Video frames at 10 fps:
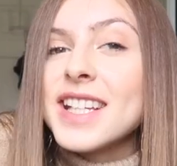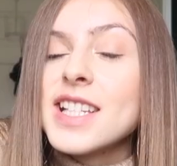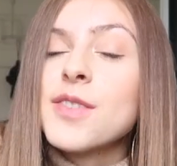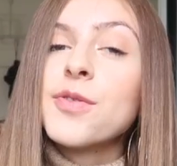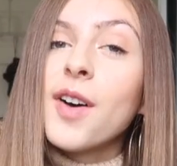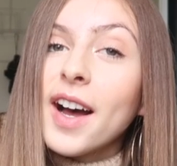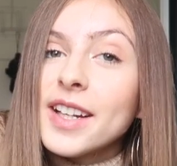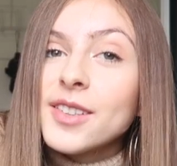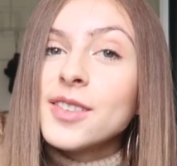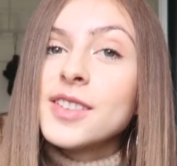It is
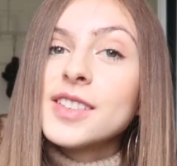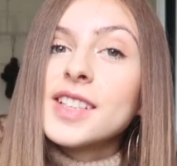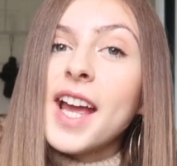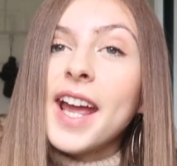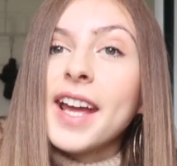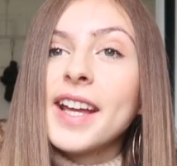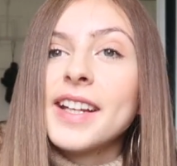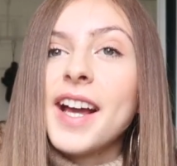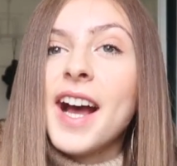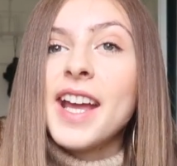finals
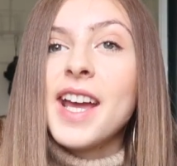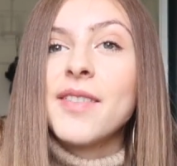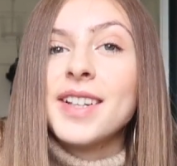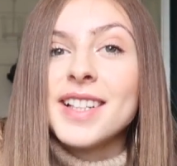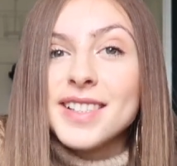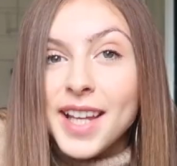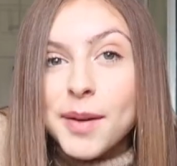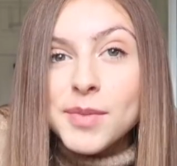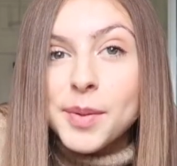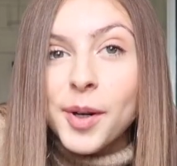and I have an
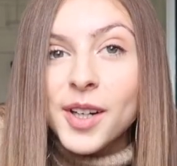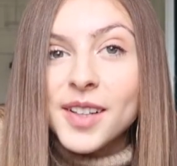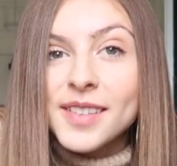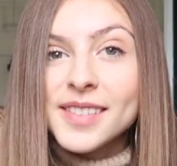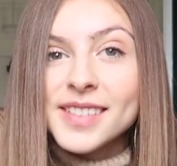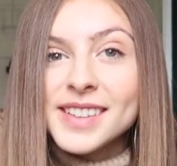exam tomorrow.